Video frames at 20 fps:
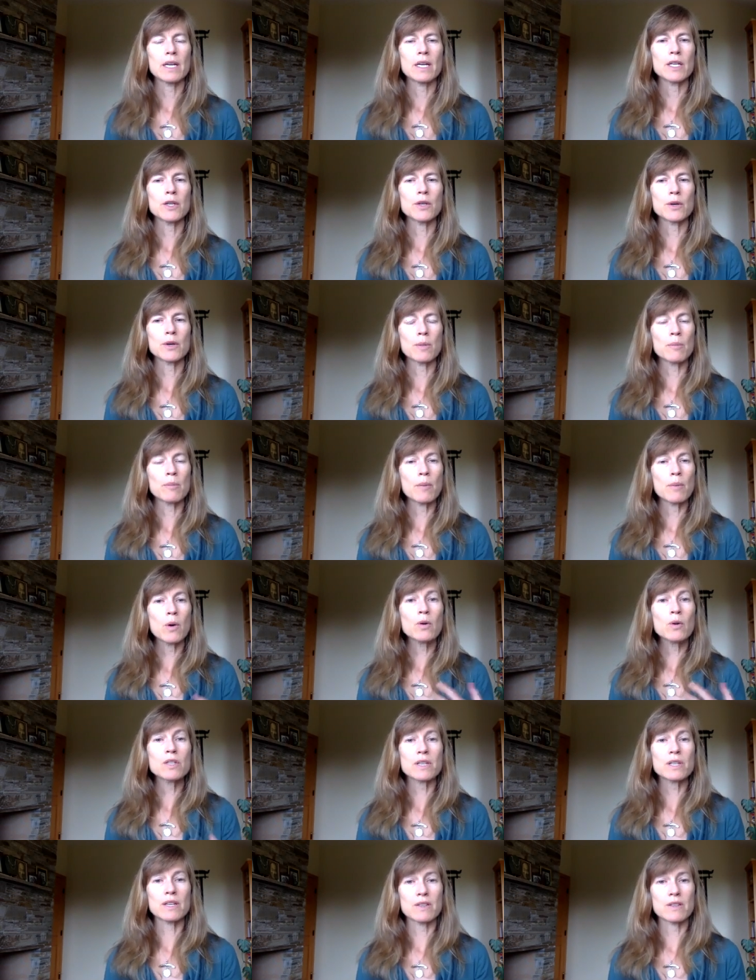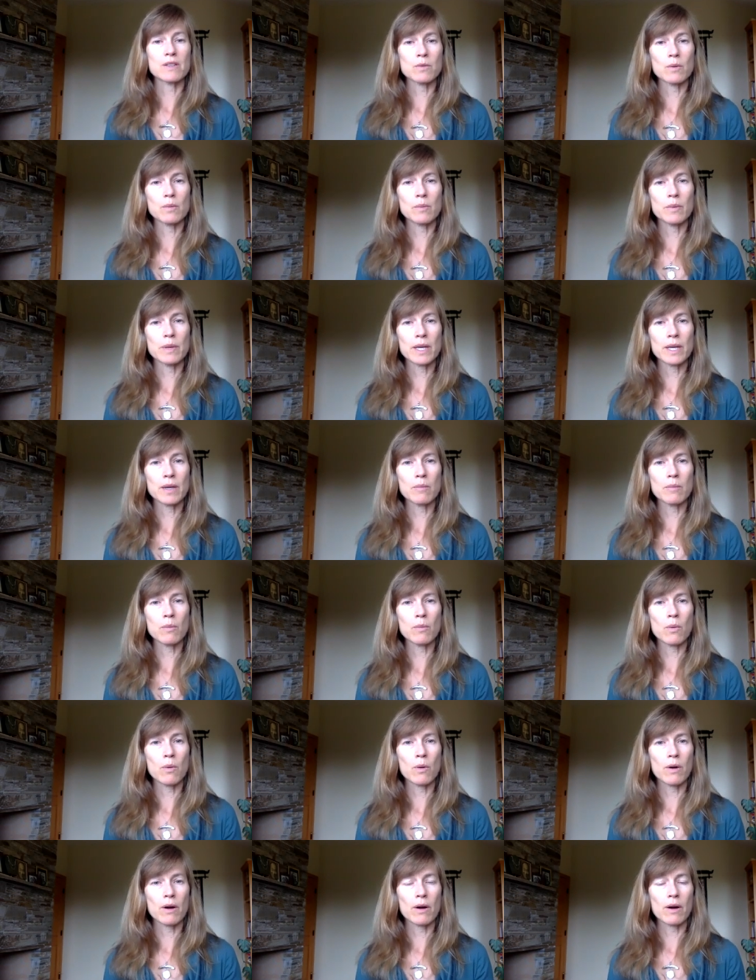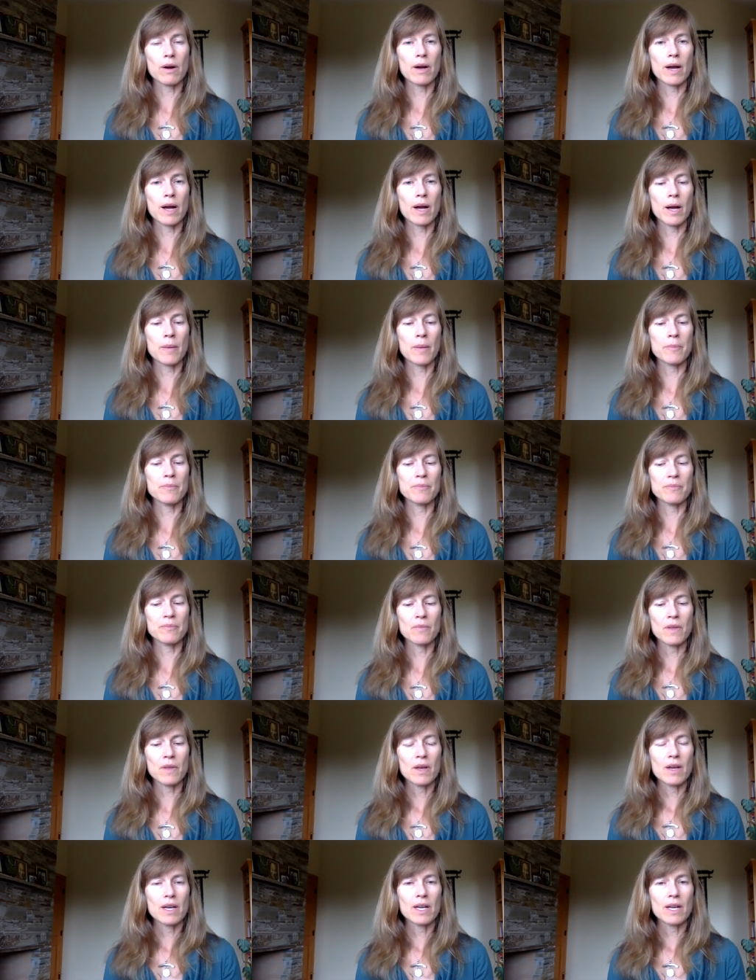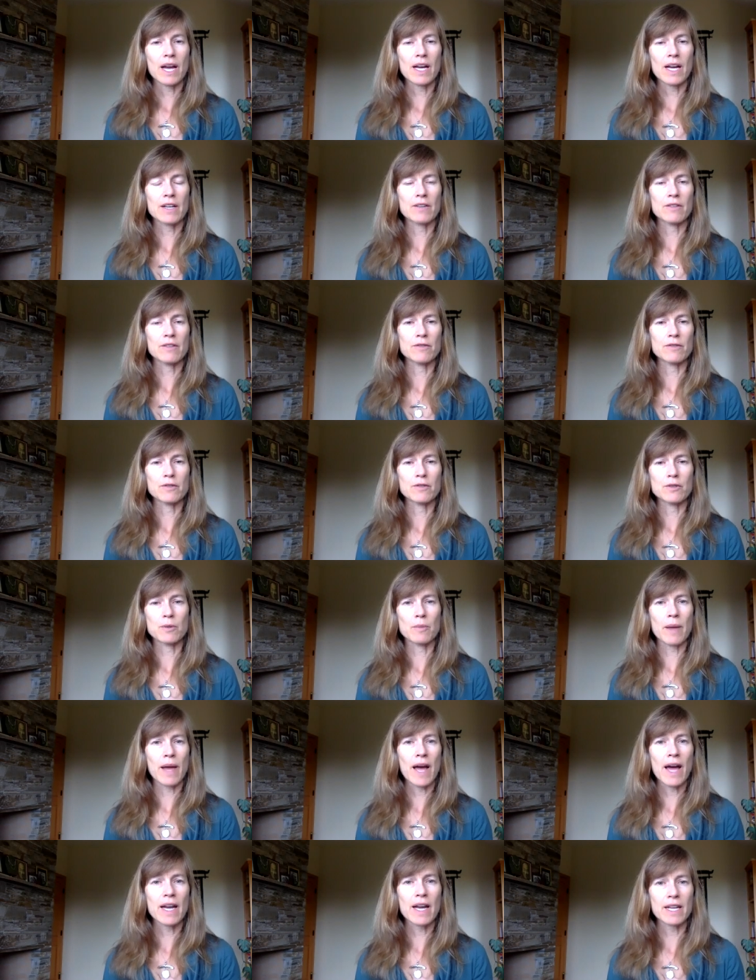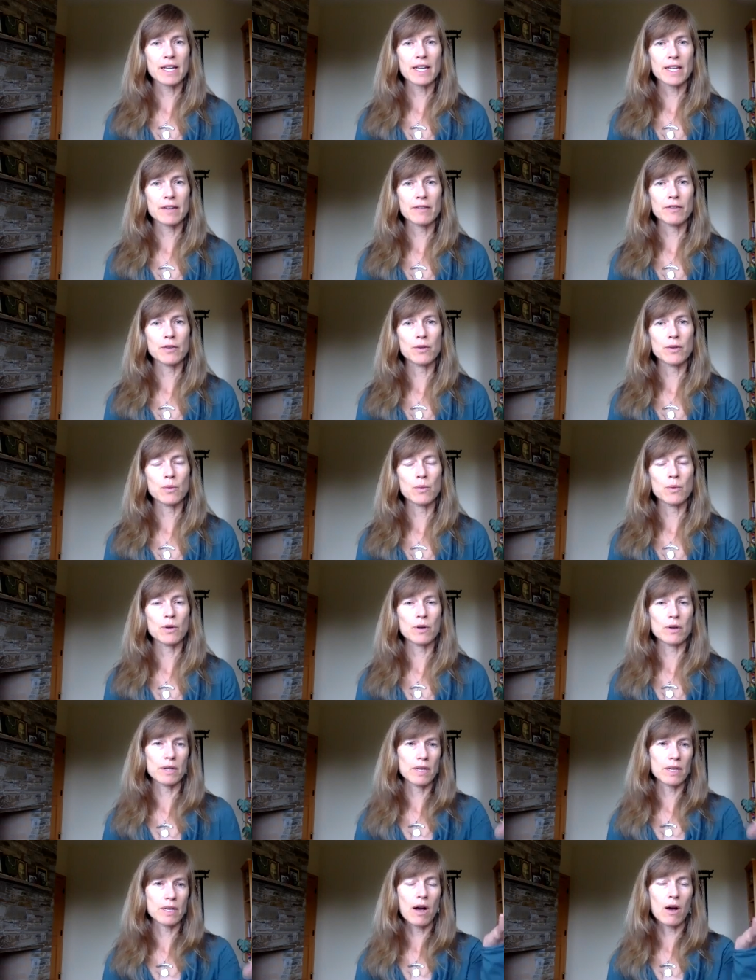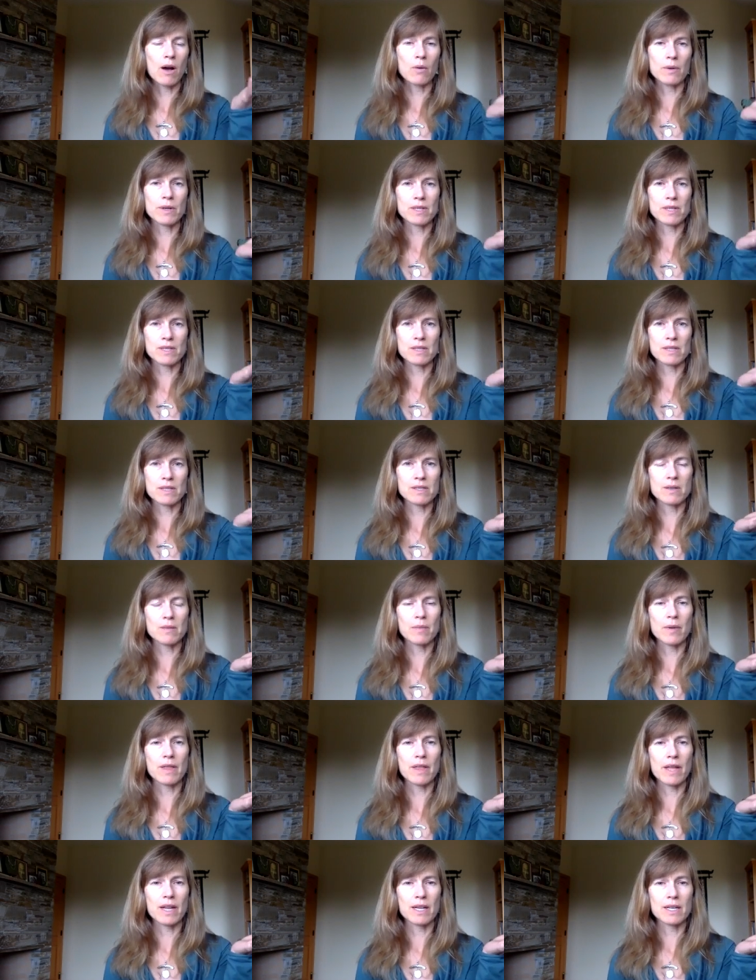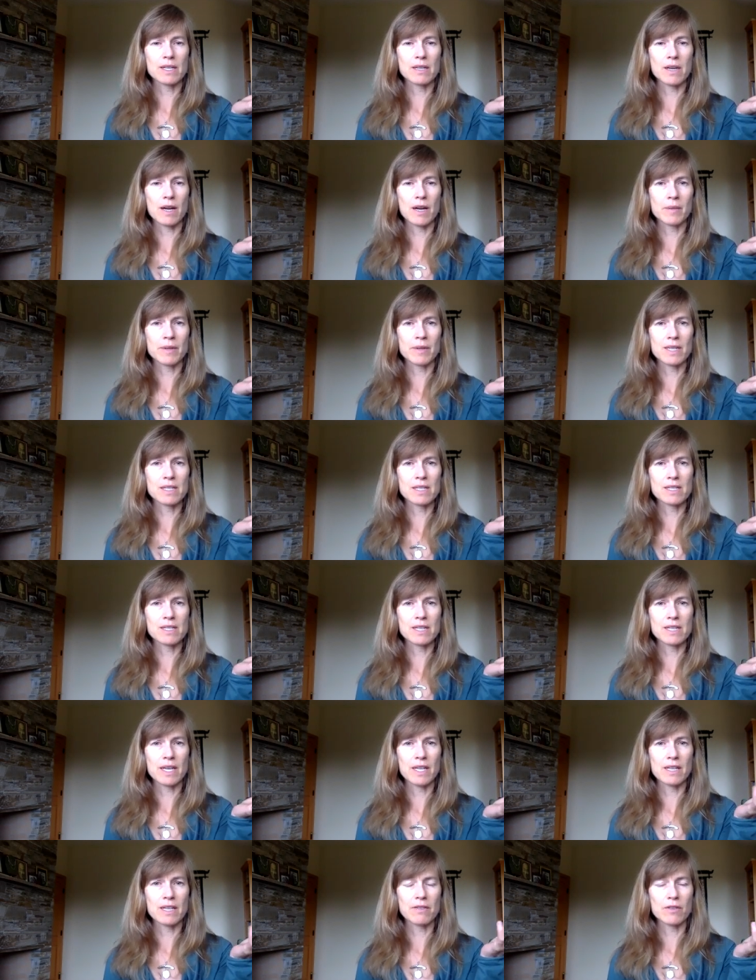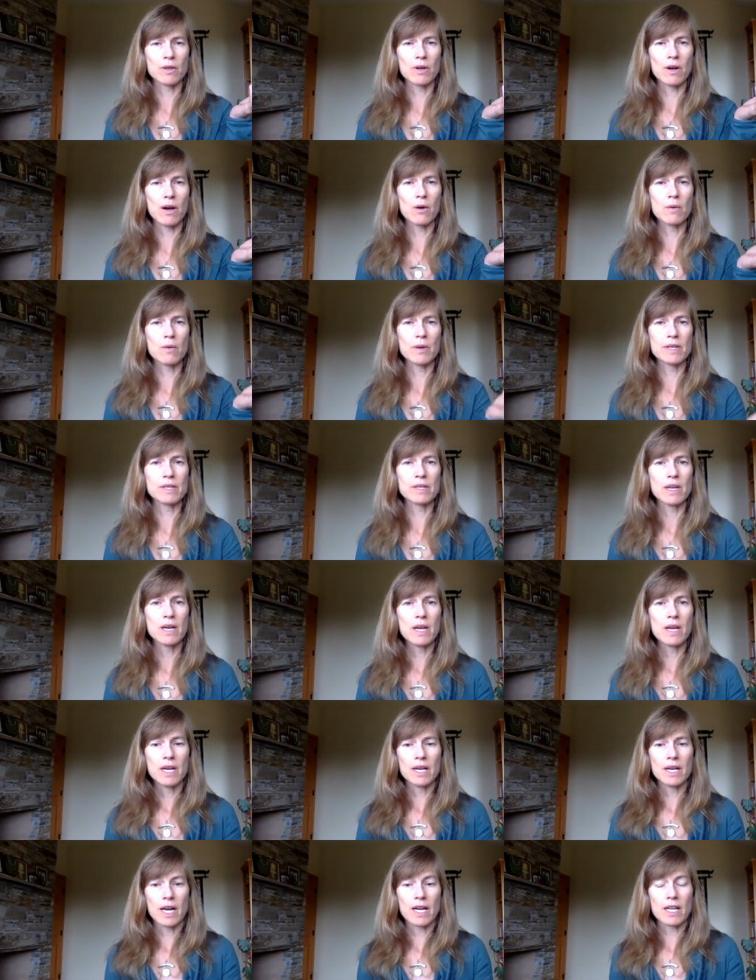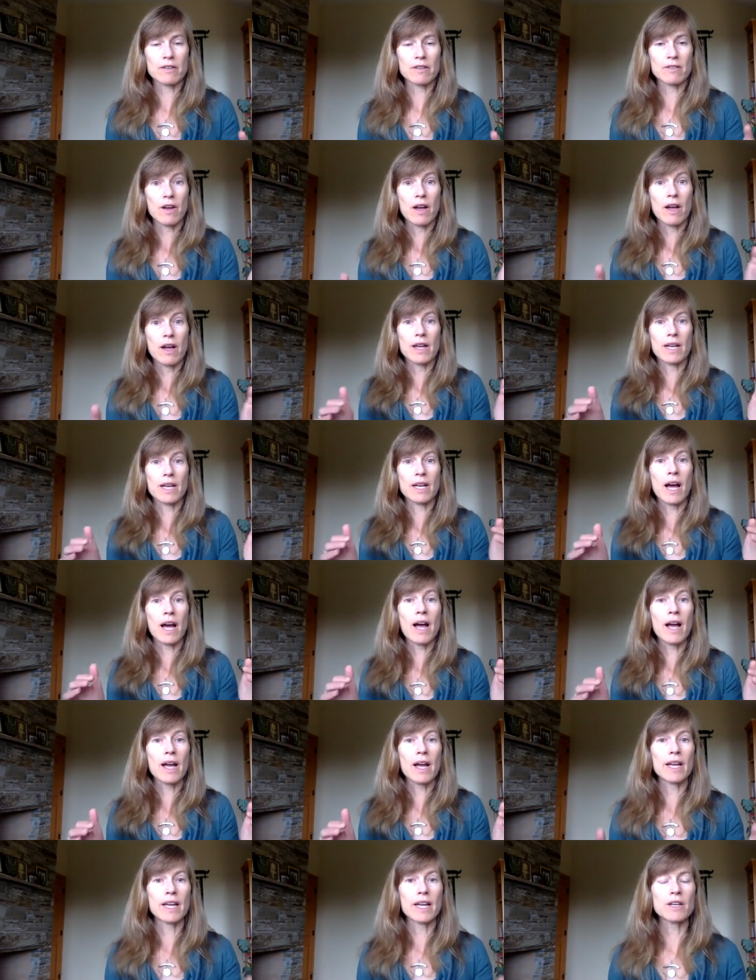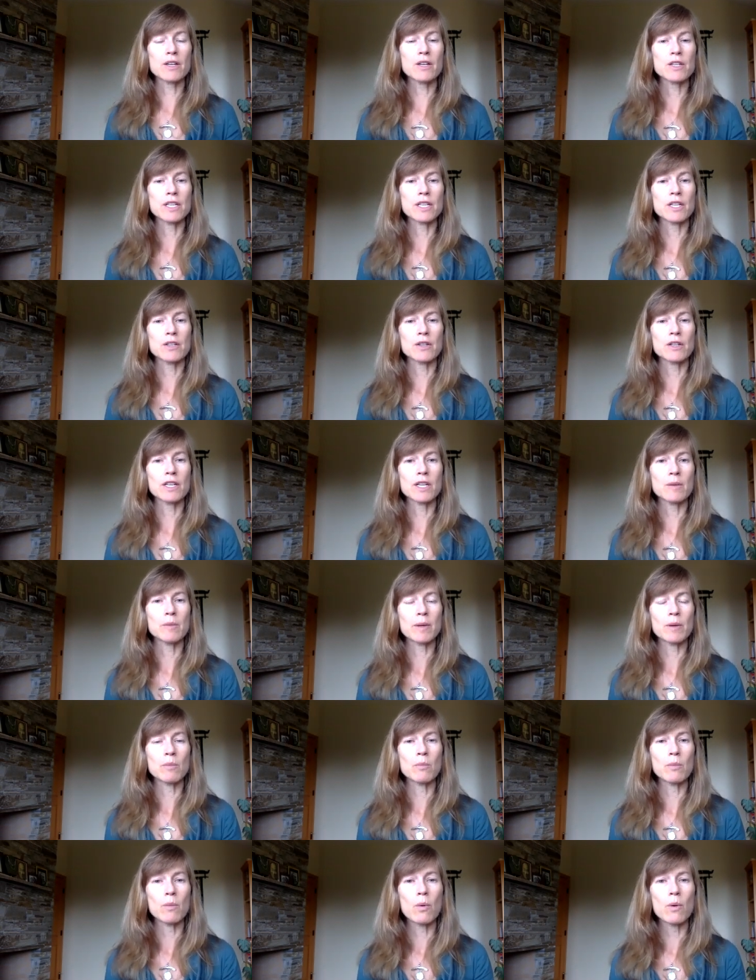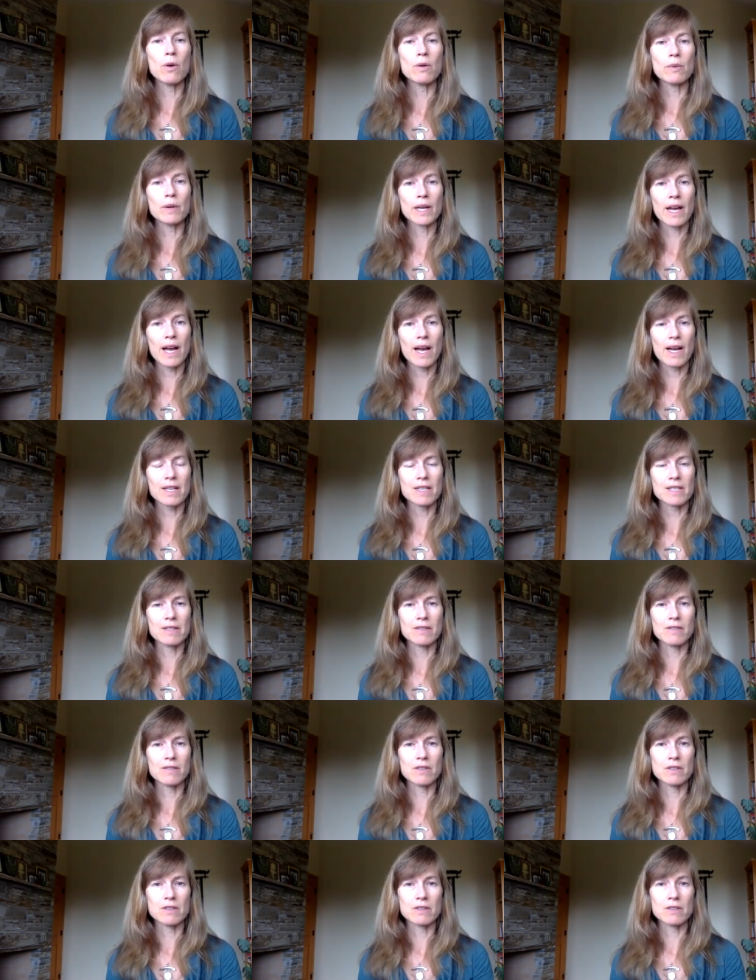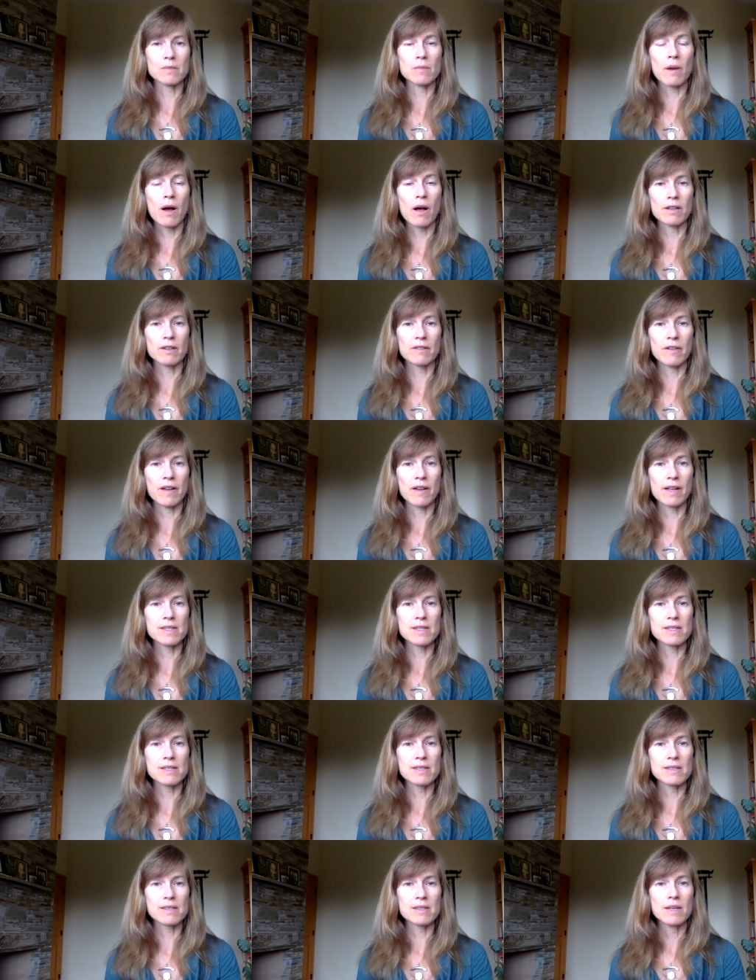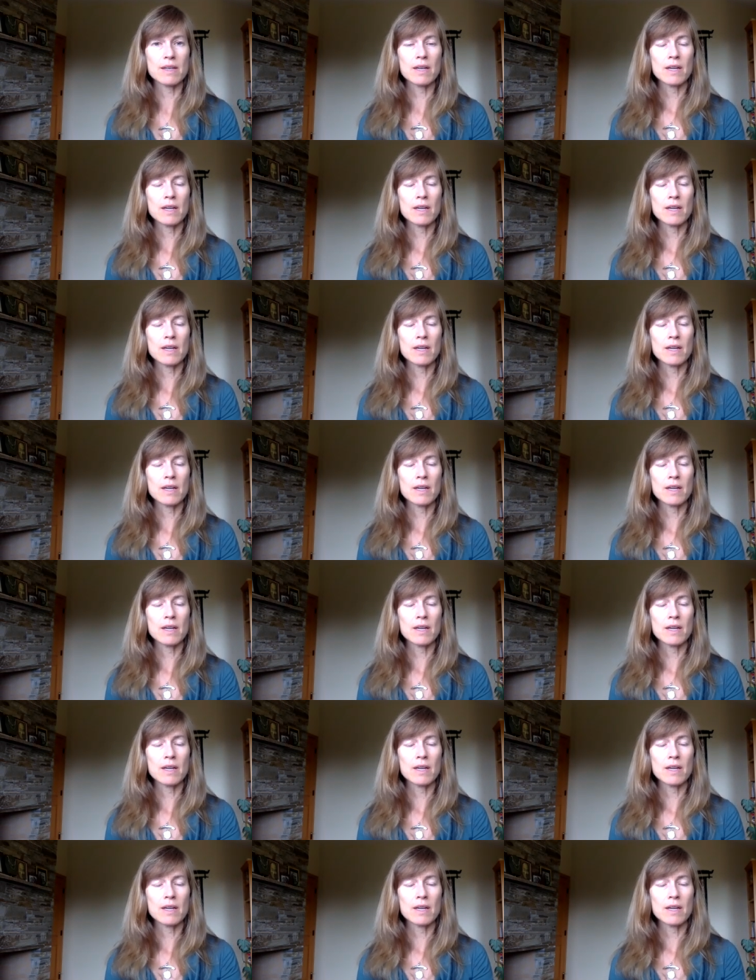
Your emotions would be more kind of dramatic if you were in always a sympathetic dominant state. If you're always kind of in high energy, you're going to be more reactive to small events.